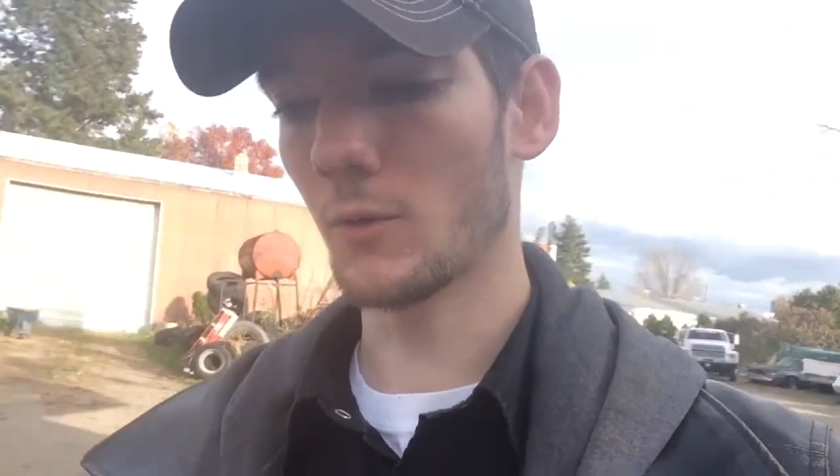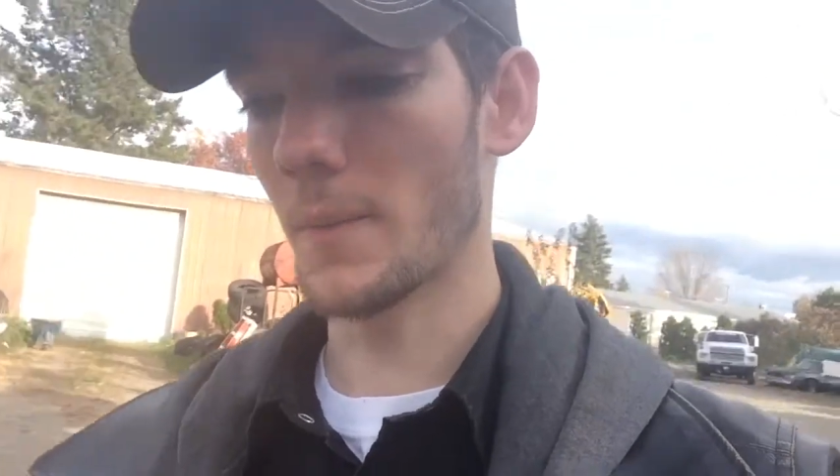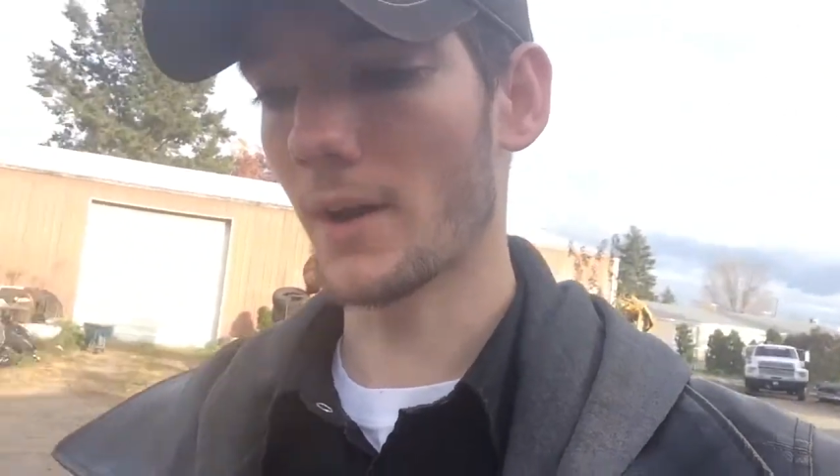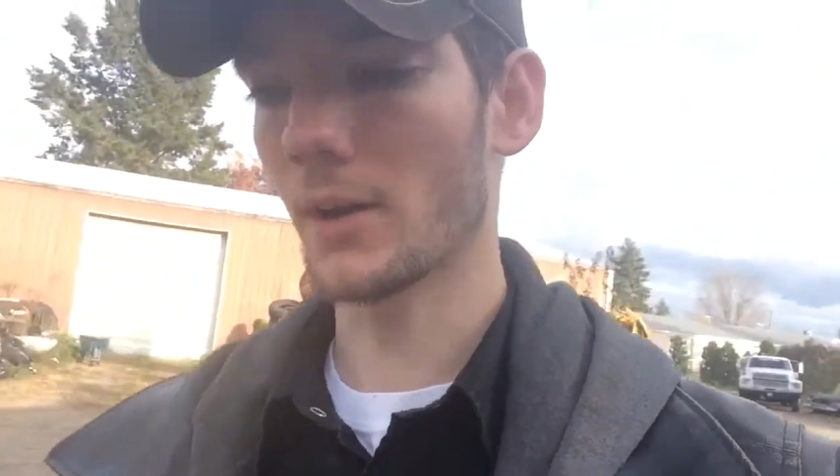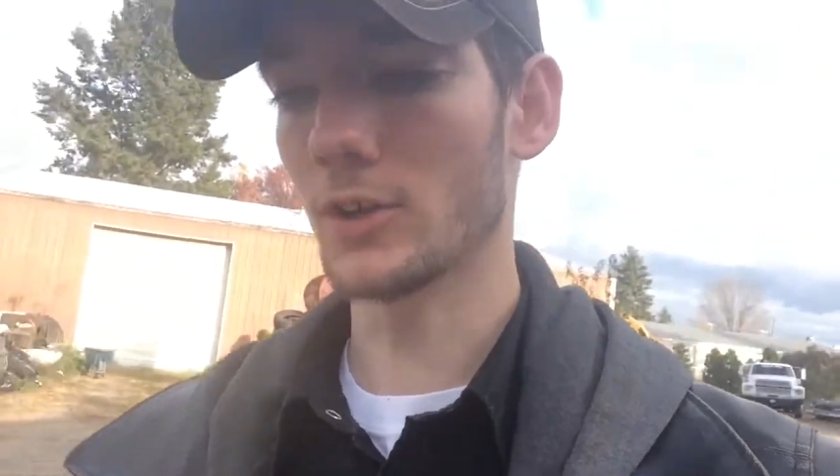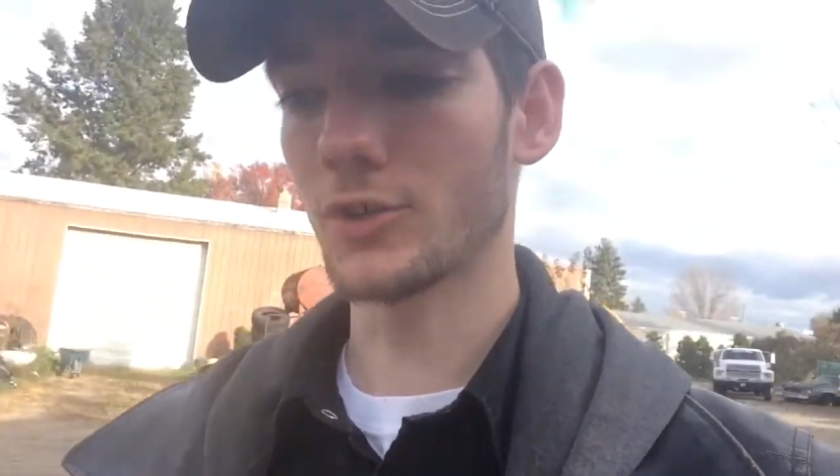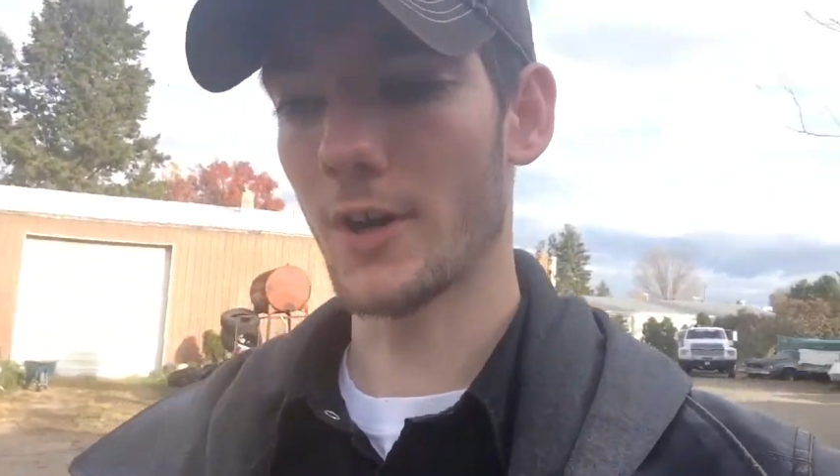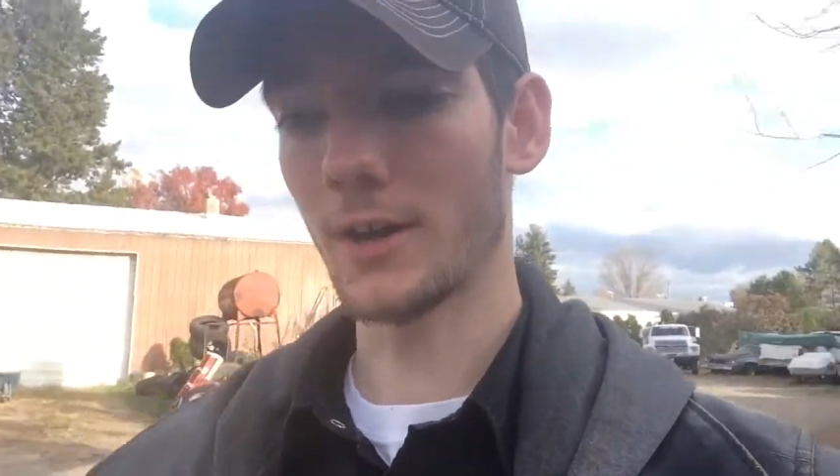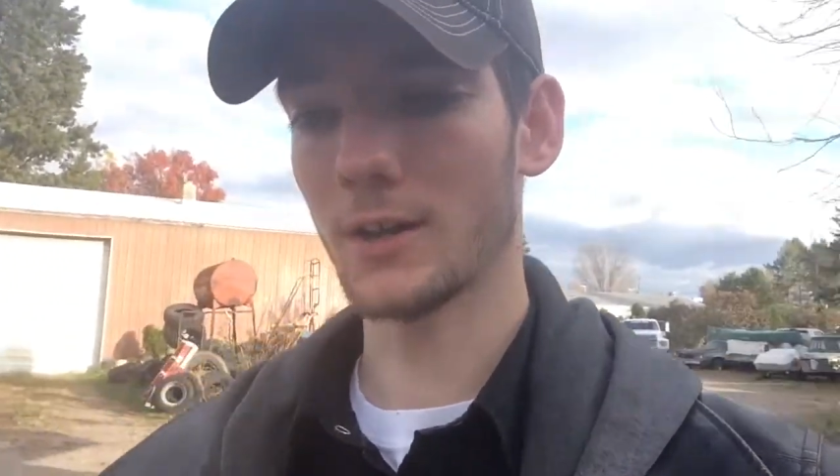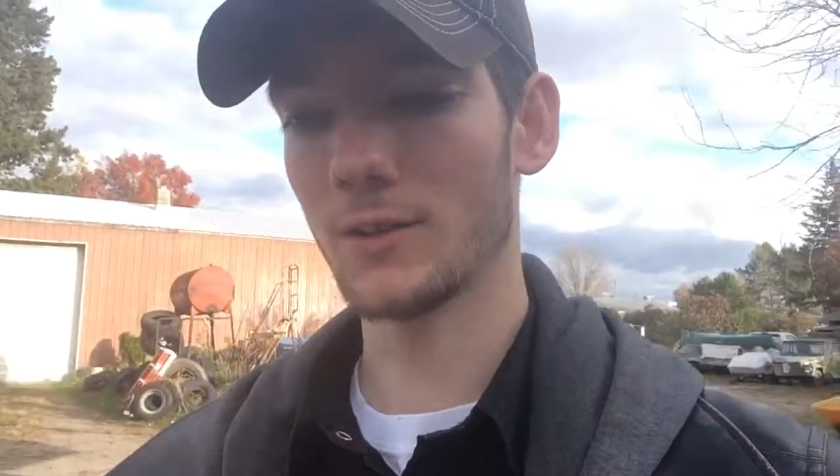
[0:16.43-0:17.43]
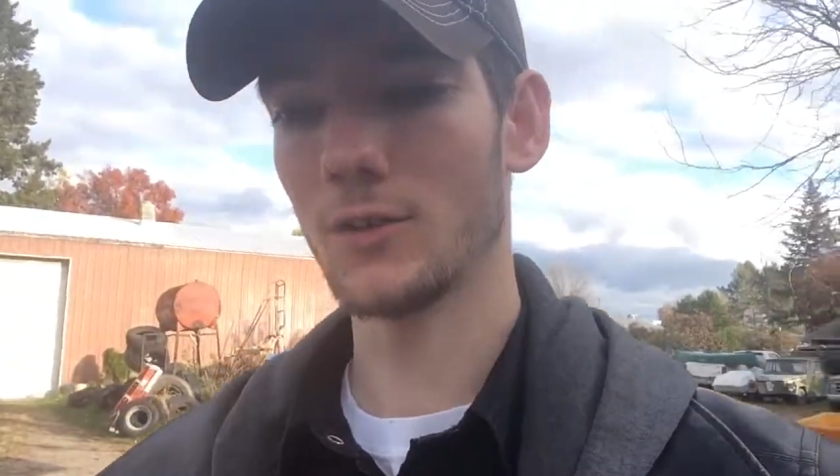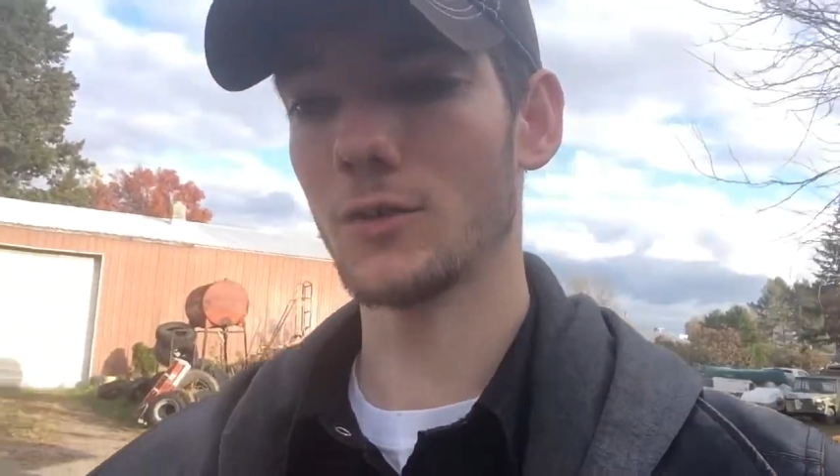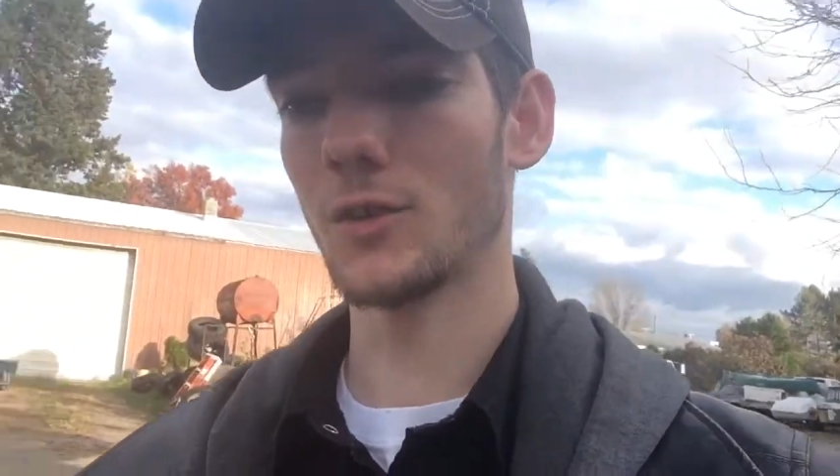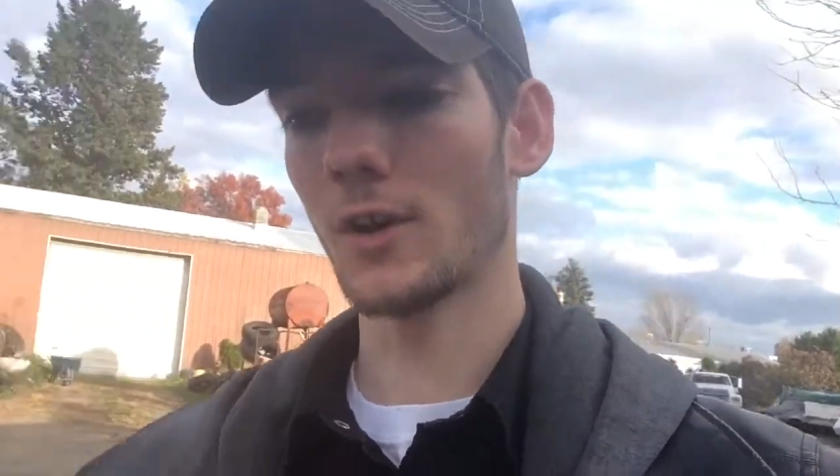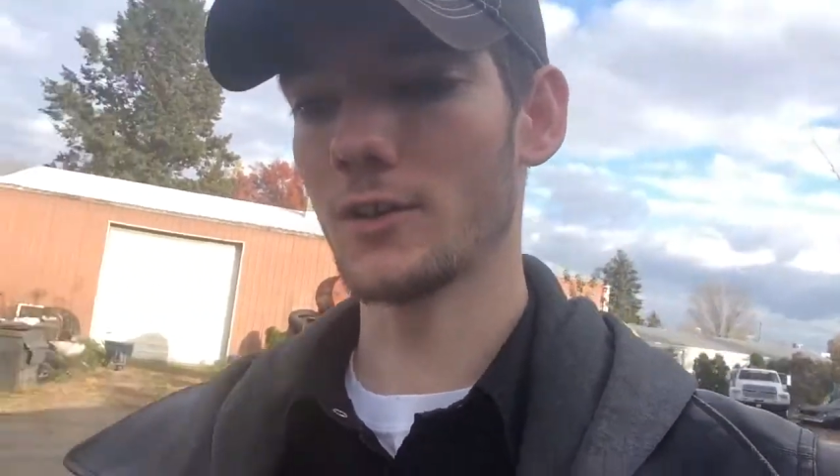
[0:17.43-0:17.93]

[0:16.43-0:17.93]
We're back on track. As you saw,